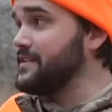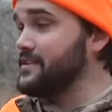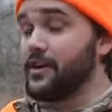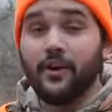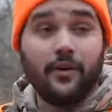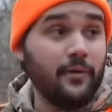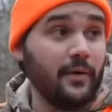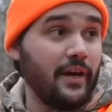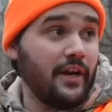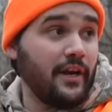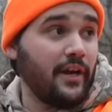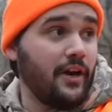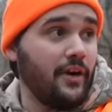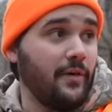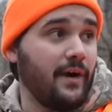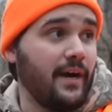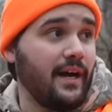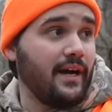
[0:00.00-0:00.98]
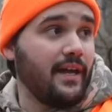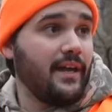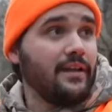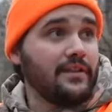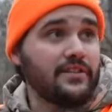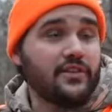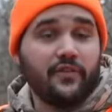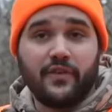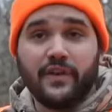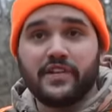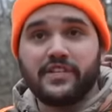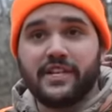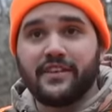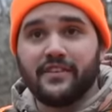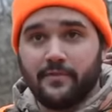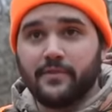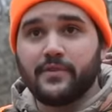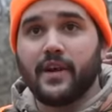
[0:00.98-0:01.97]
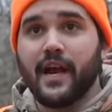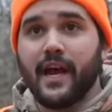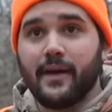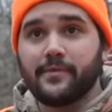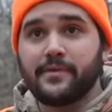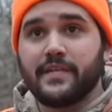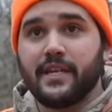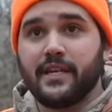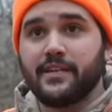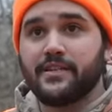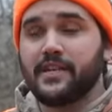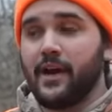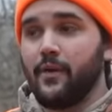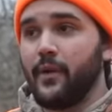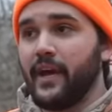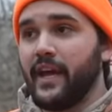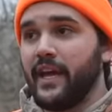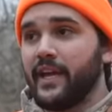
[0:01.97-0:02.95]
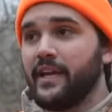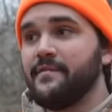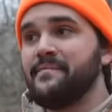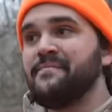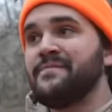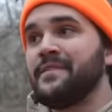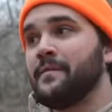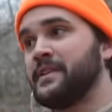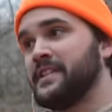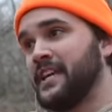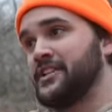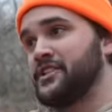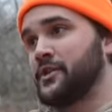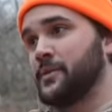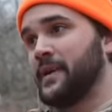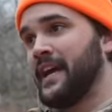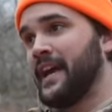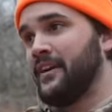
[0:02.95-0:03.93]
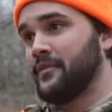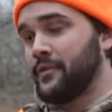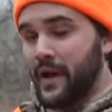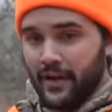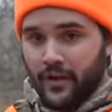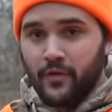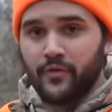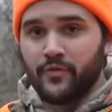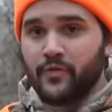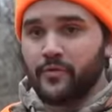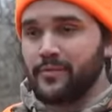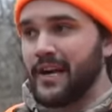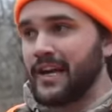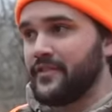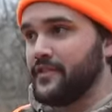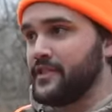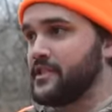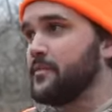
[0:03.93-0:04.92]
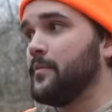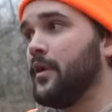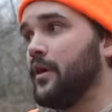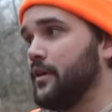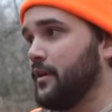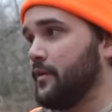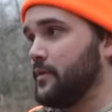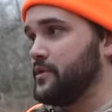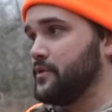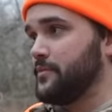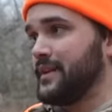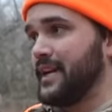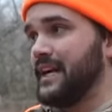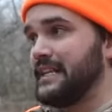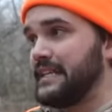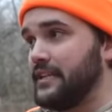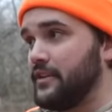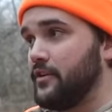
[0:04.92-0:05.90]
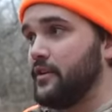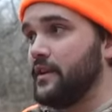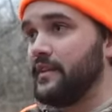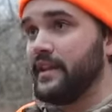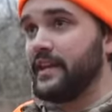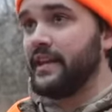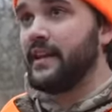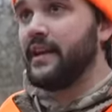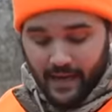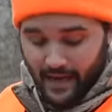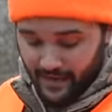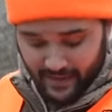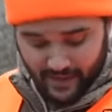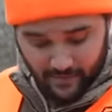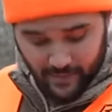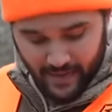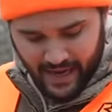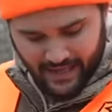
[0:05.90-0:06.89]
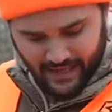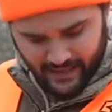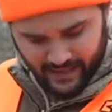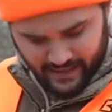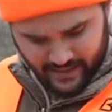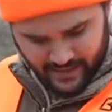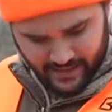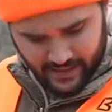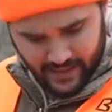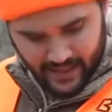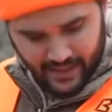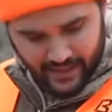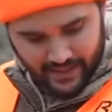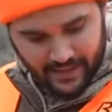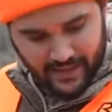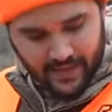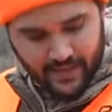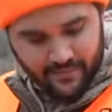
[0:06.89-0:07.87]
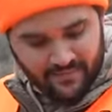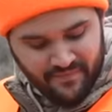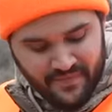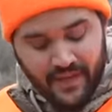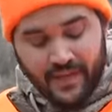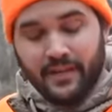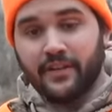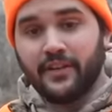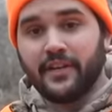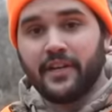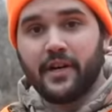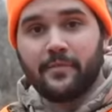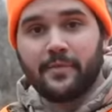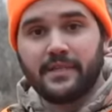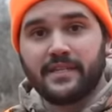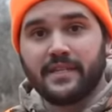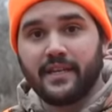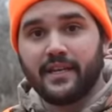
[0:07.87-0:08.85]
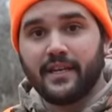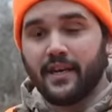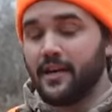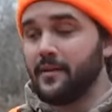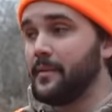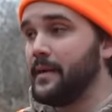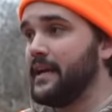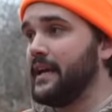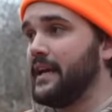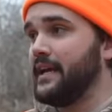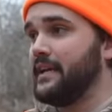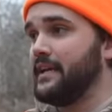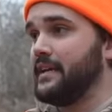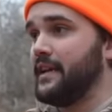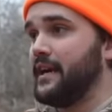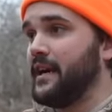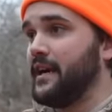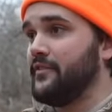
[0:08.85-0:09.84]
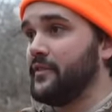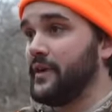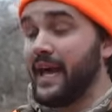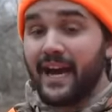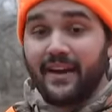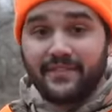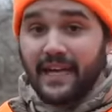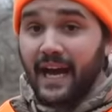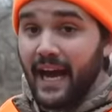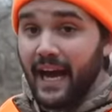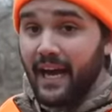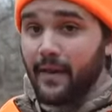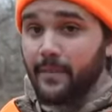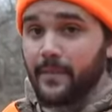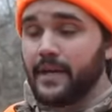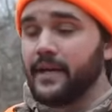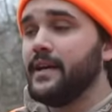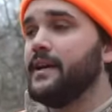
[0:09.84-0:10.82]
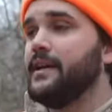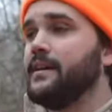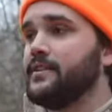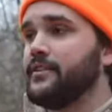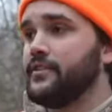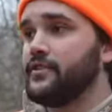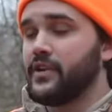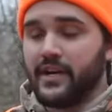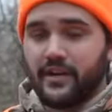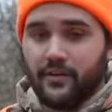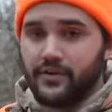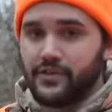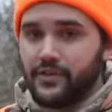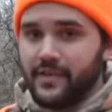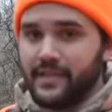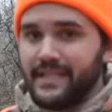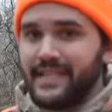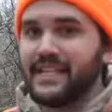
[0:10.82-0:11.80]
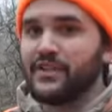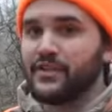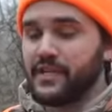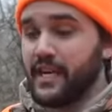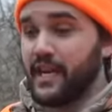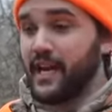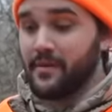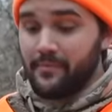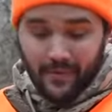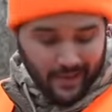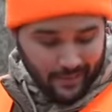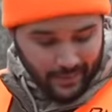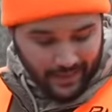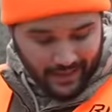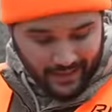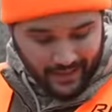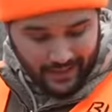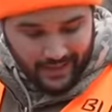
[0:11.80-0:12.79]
So we're gonna go. Uh, let's go finish setting them traps. Yeah. So that way, potentially we have raccoon for breakfast tomorrow, which would be ideal. And then I'd get back and get these guys cleaned up and skinned up. And uh, if we have time, try to go shoot a deer tonight. But I mean